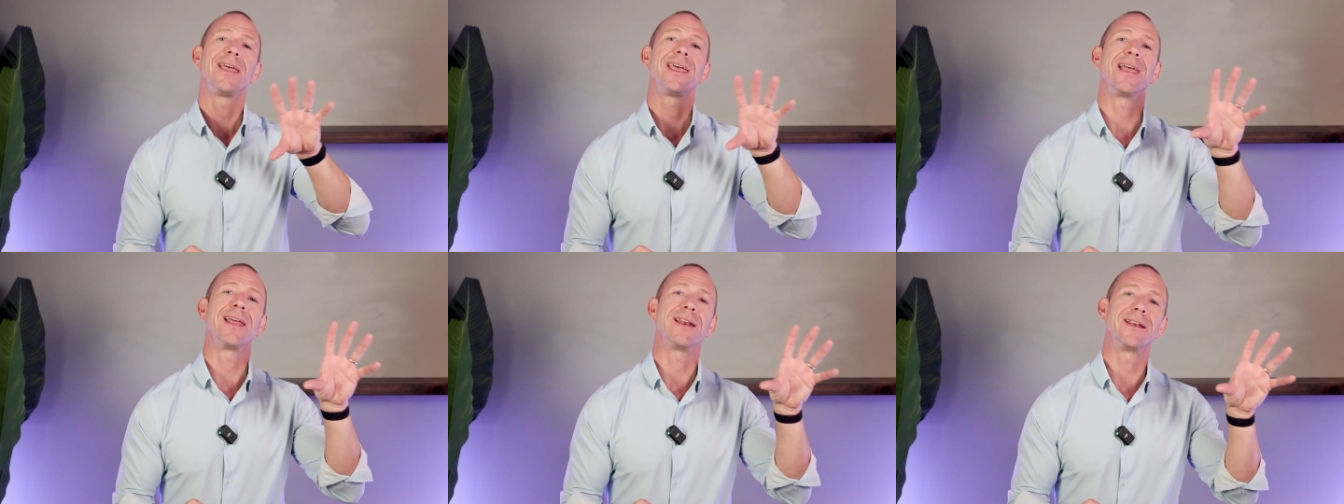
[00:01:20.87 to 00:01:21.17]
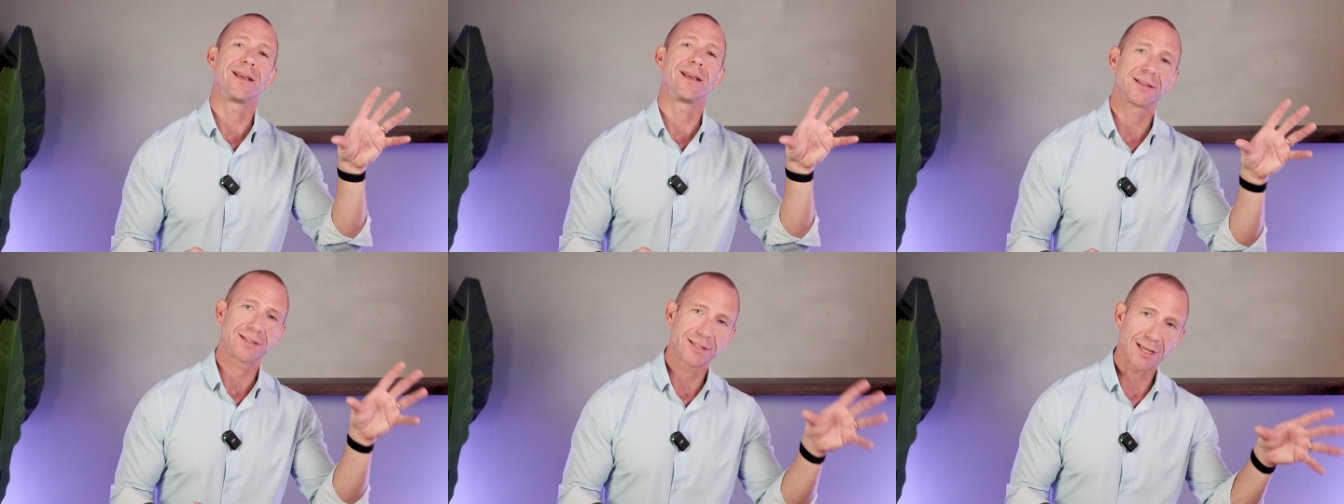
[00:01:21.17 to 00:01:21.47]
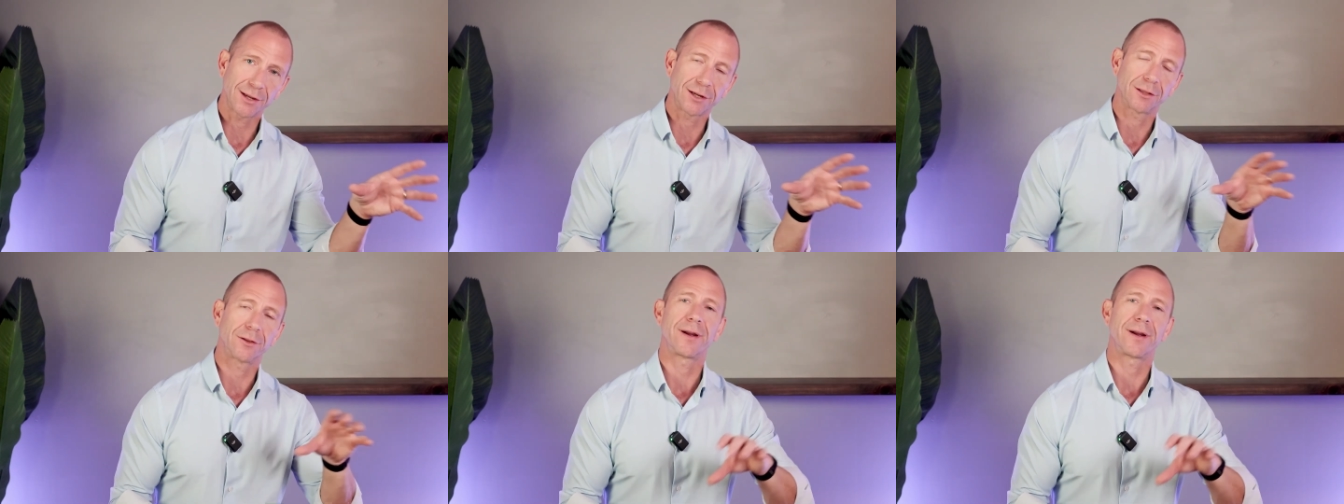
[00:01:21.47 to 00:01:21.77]
in
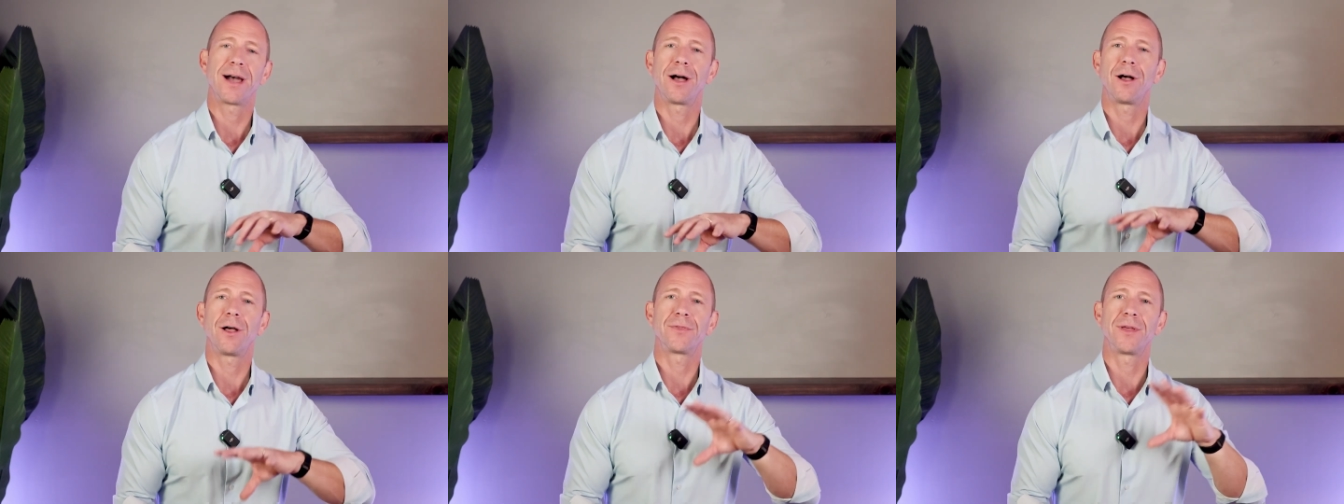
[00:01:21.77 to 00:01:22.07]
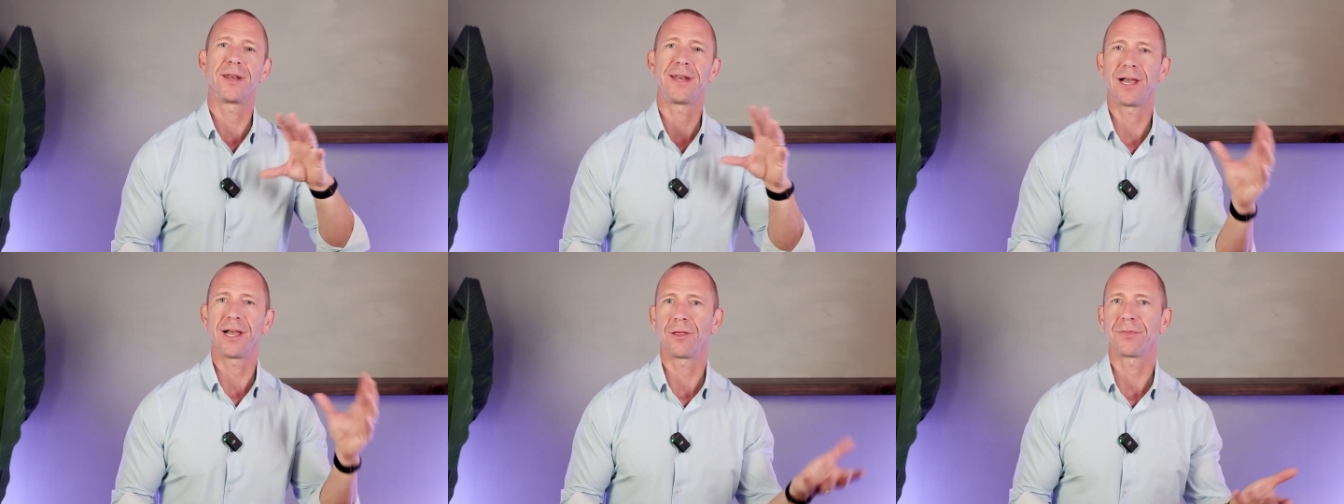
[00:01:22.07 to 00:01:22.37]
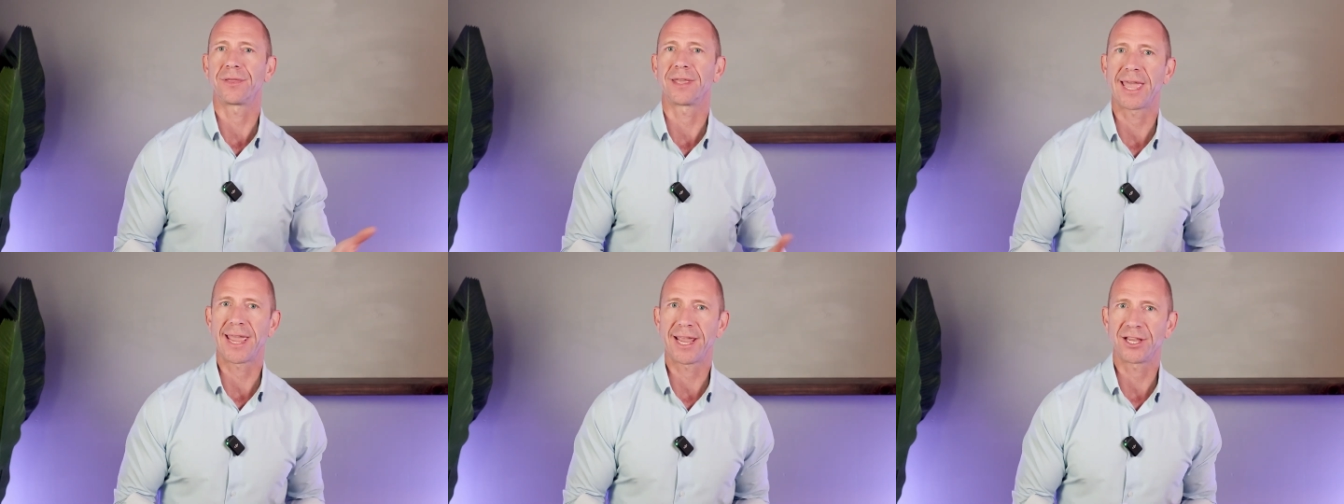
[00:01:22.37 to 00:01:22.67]
cellular health and
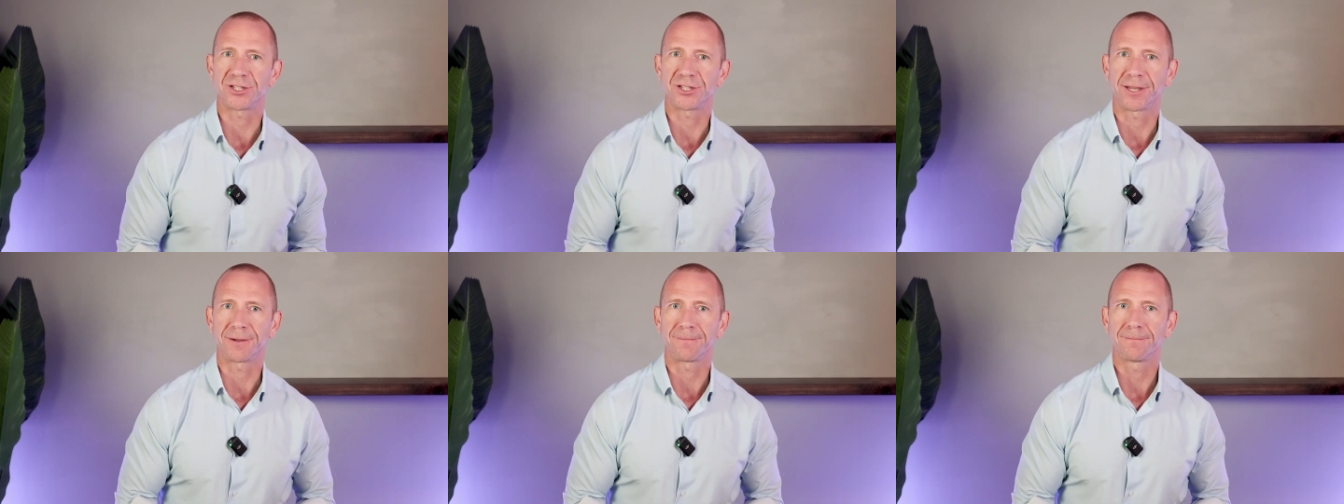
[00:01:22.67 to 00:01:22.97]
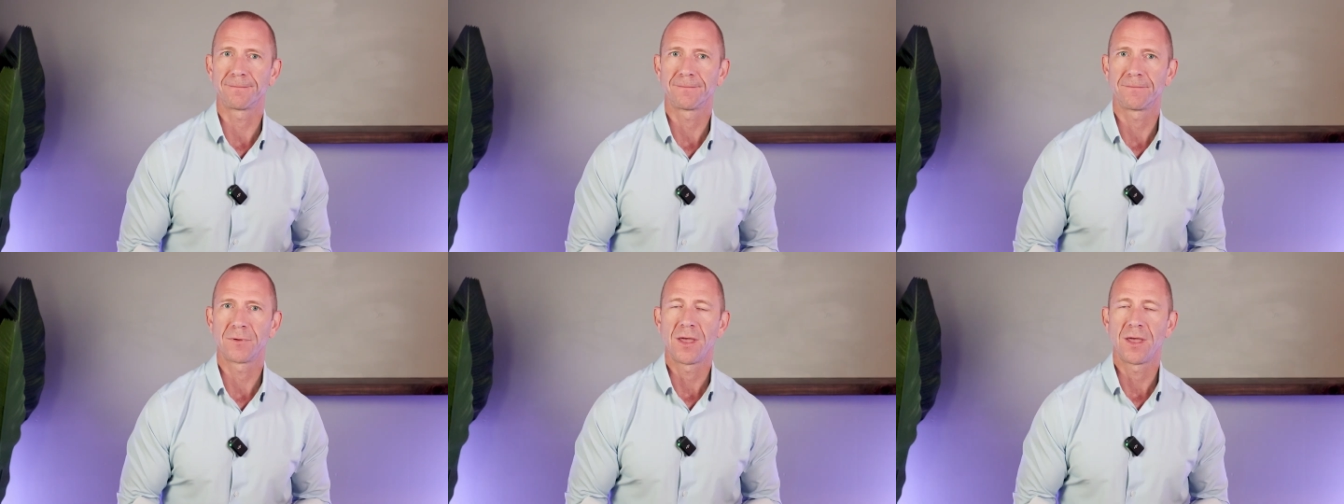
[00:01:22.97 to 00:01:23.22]
healthy aging.